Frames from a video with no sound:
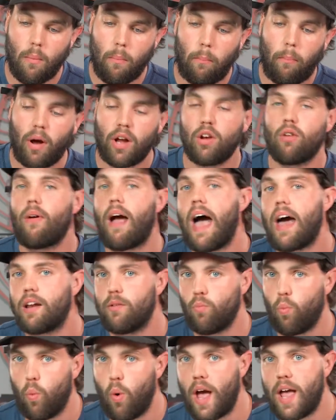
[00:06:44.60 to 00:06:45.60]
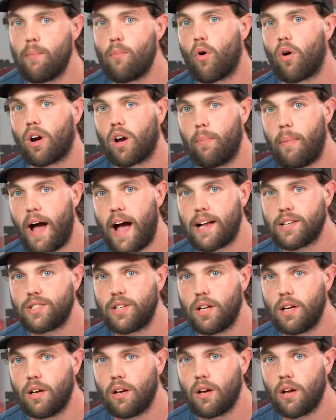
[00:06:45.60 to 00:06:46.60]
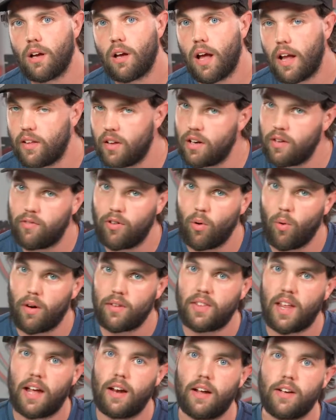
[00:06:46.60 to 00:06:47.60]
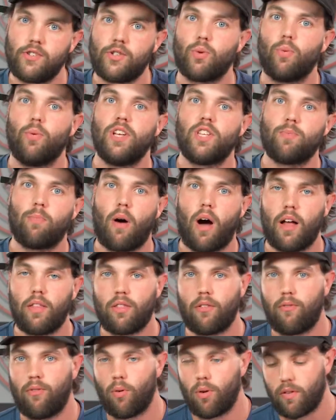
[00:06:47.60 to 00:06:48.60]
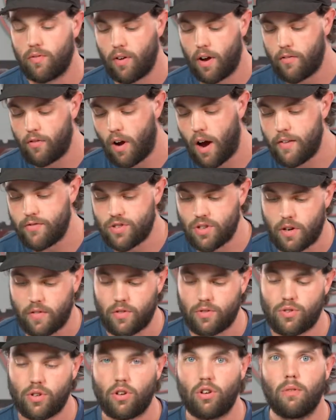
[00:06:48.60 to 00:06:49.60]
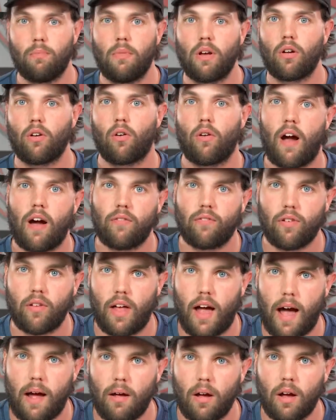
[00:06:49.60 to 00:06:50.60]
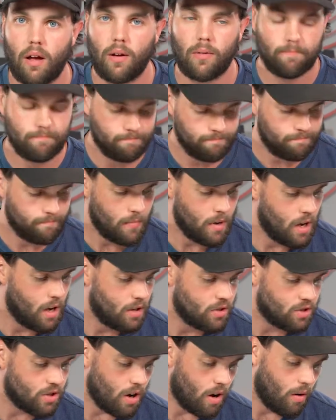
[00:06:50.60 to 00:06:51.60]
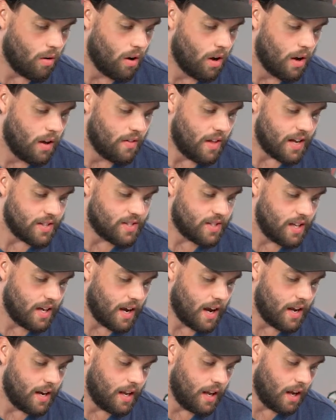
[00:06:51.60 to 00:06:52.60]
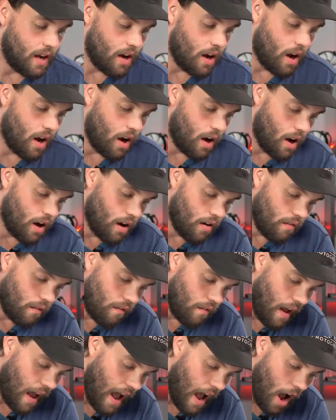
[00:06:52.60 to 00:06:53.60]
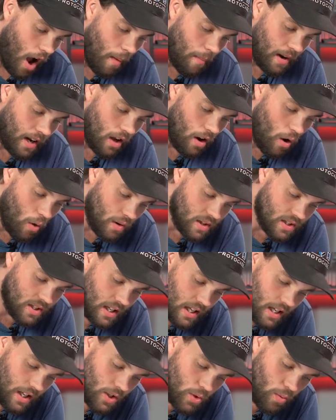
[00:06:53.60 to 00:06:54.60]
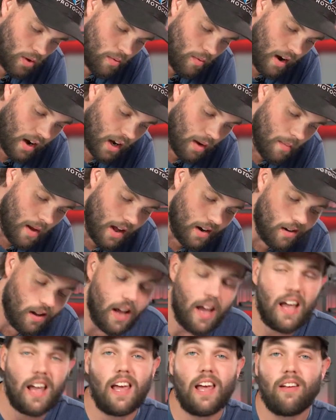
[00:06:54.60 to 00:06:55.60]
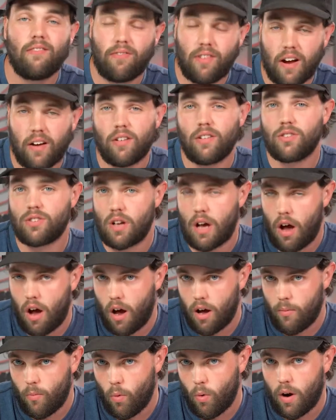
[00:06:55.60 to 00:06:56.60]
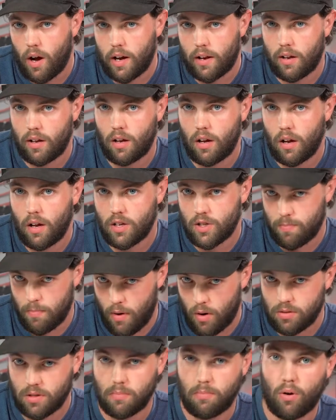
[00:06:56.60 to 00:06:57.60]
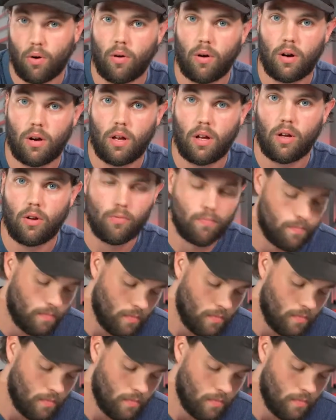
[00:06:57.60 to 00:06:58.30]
but you're added way more capacity. And then if you want that nice sweet spot, the 45 drive server is a good middle ground for that. So that's the idea of how many OSDs we recommend. It varies on what is most important to you.